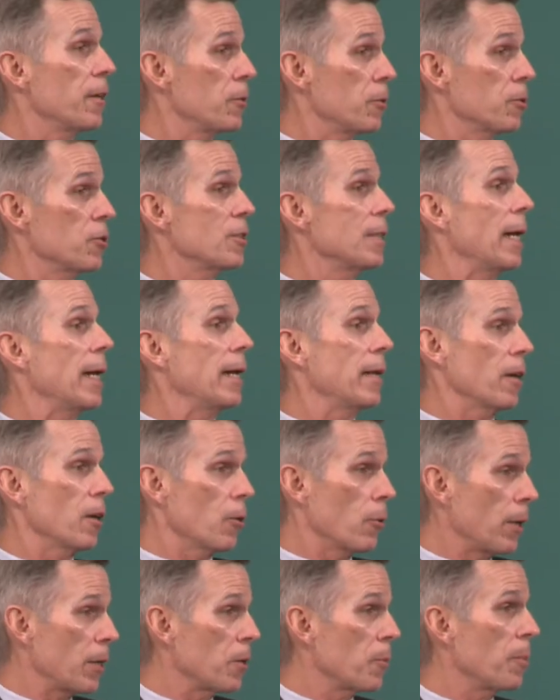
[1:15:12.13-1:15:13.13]
understanding, a
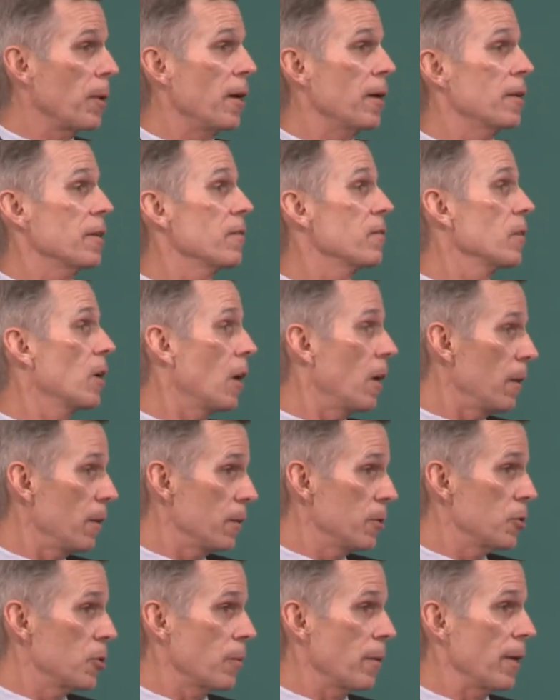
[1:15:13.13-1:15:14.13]
greater body of
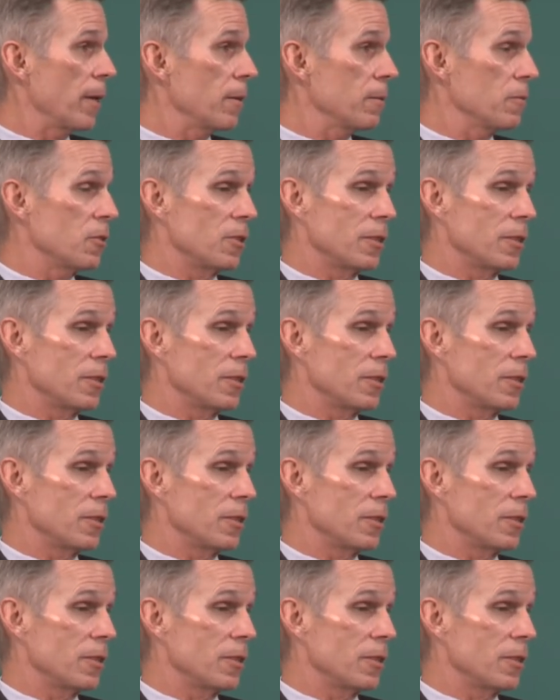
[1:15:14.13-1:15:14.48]
knowledge around